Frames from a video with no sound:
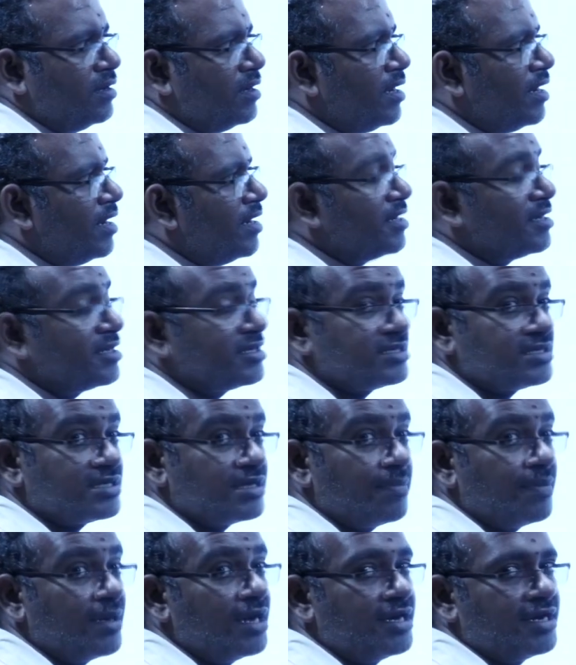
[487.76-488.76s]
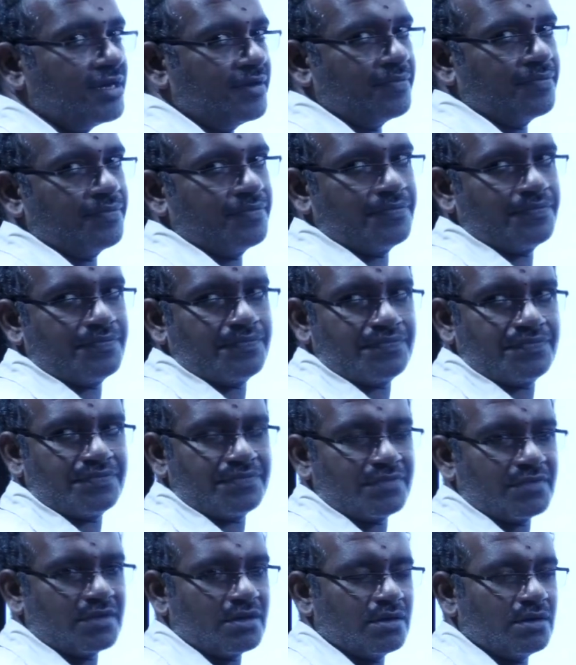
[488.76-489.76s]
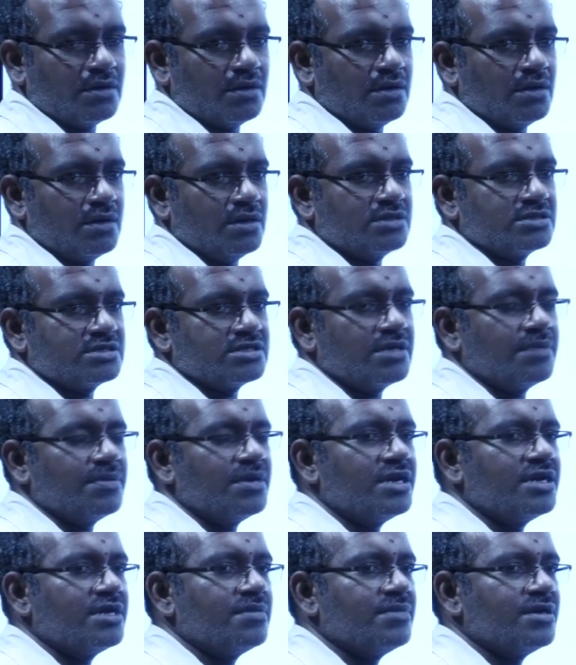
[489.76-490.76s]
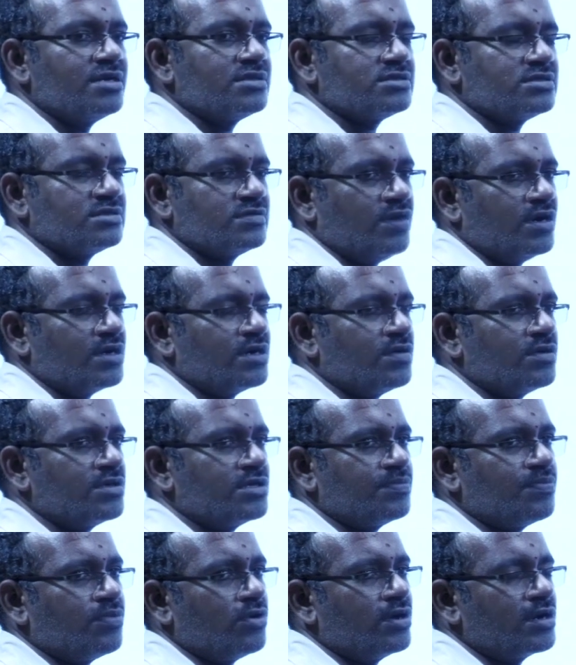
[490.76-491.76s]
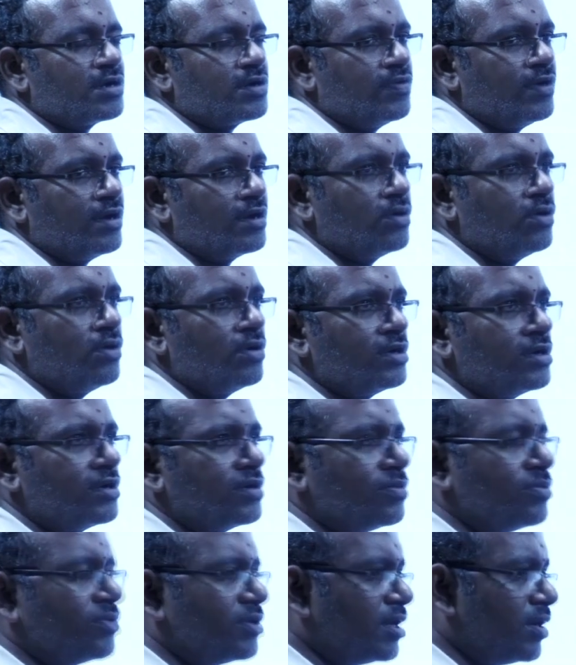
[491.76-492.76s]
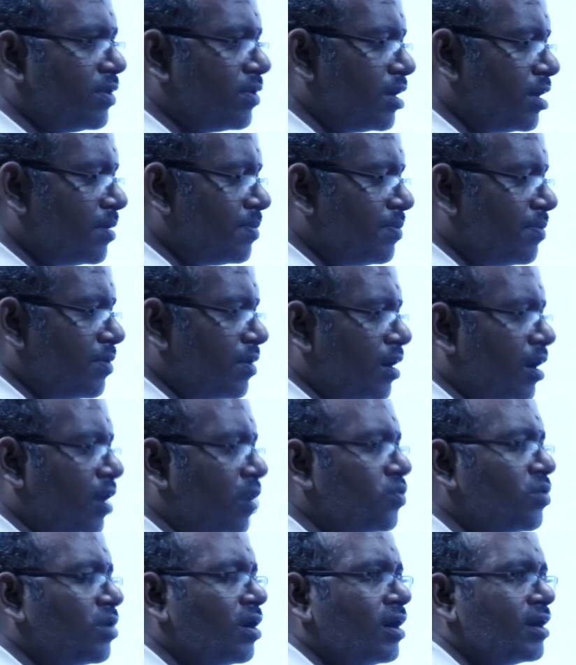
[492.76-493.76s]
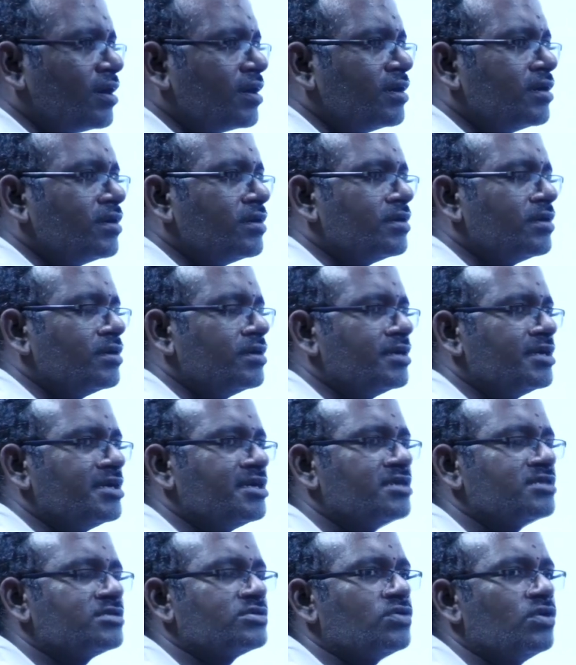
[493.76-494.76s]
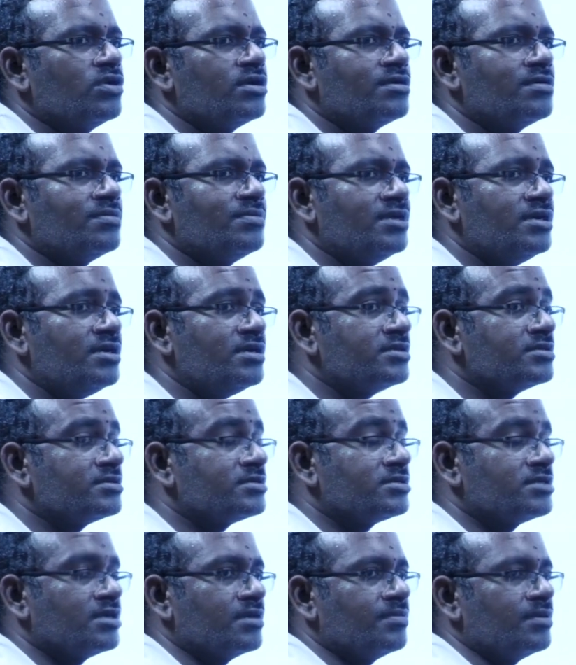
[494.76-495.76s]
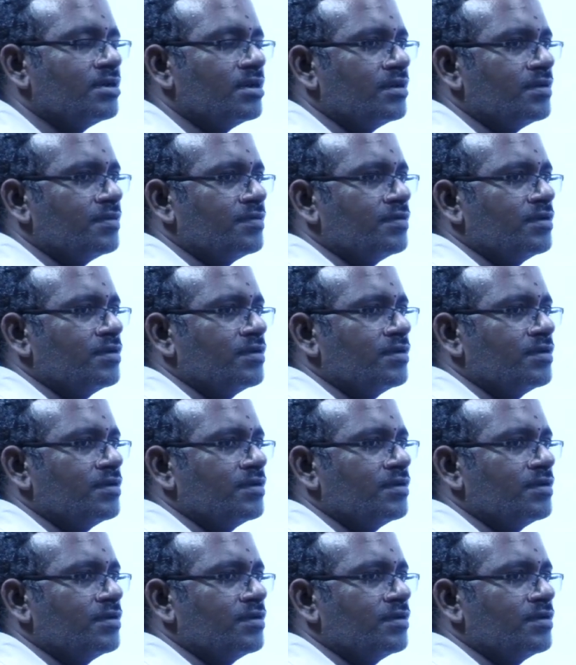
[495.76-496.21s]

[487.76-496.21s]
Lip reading: And stability. Stability means whatever the product we are going to develop, how long it is going to be stable.